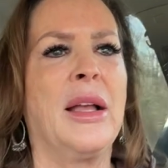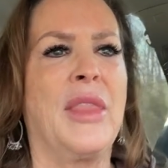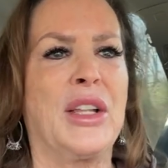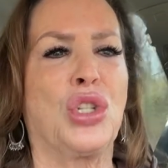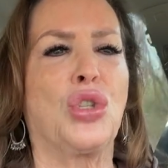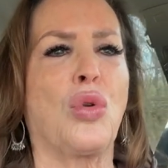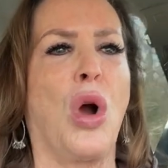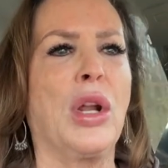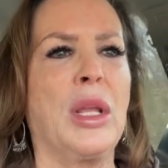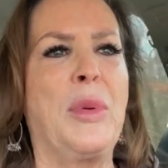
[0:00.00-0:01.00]
that's
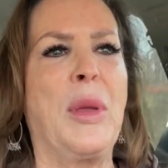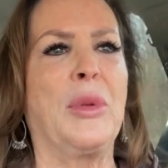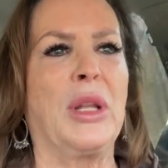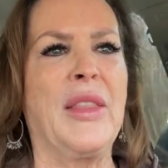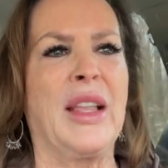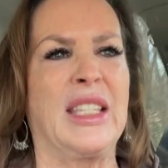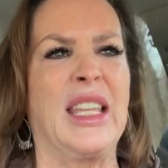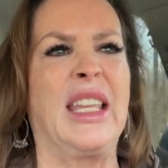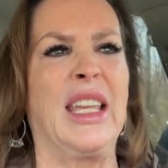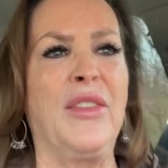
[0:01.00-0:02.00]
drawing people in, that's
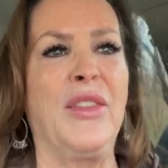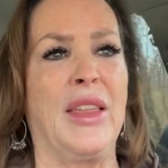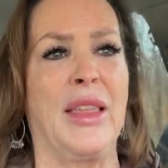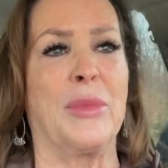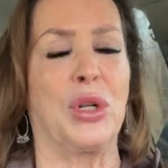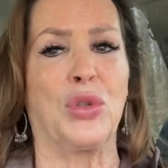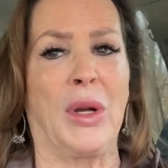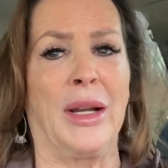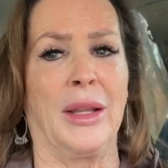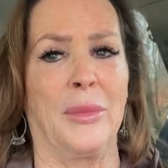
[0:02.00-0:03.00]
giving them
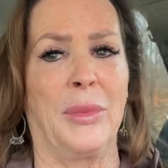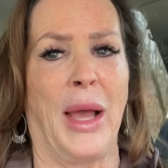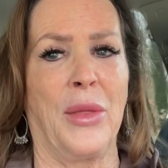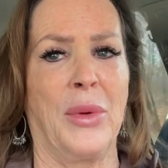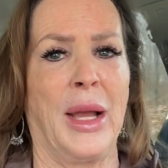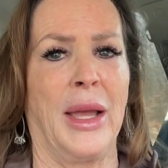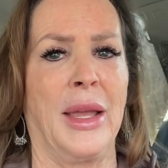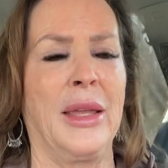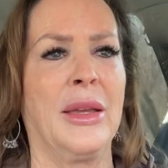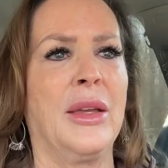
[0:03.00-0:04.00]
adrenaline, by the way.